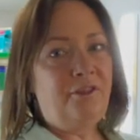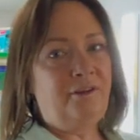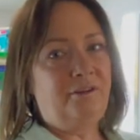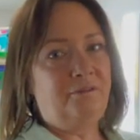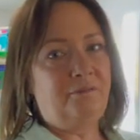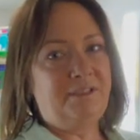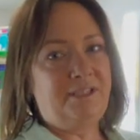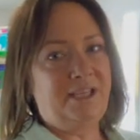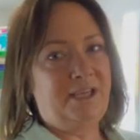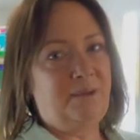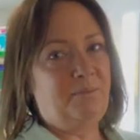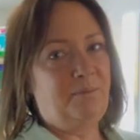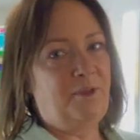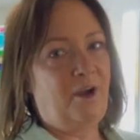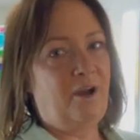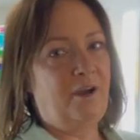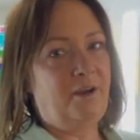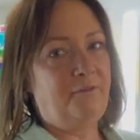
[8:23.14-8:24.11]
little tip
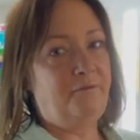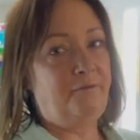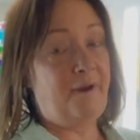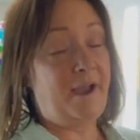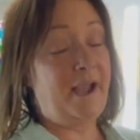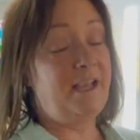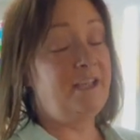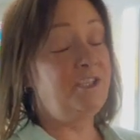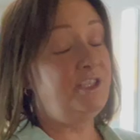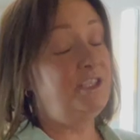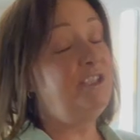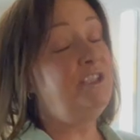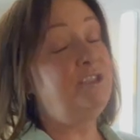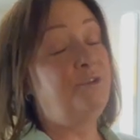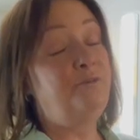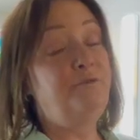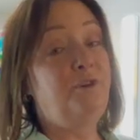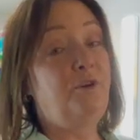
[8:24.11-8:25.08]
that I've actually
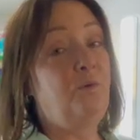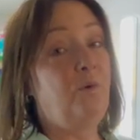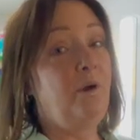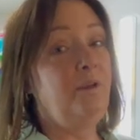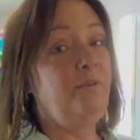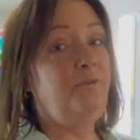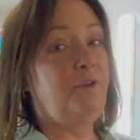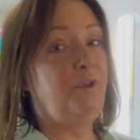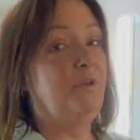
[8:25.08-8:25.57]
done for quite a few